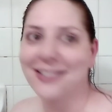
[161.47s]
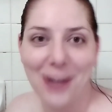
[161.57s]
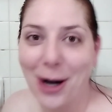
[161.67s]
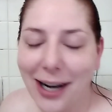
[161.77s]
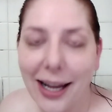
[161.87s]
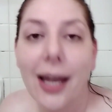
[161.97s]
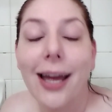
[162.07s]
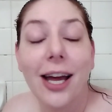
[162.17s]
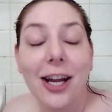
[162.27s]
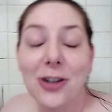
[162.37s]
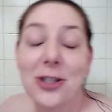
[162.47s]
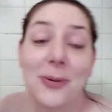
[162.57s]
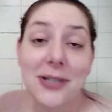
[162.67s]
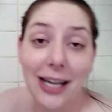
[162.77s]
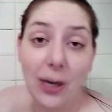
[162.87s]
Sorry. You're just
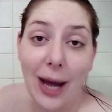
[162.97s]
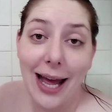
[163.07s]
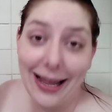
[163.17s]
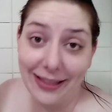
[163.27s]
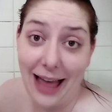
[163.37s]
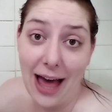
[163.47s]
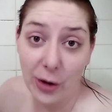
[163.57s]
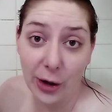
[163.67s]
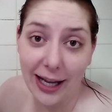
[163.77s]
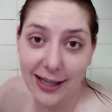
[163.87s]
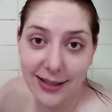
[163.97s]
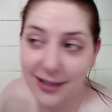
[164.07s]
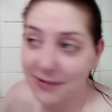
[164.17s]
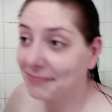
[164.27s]
supposed to get it wet and lather it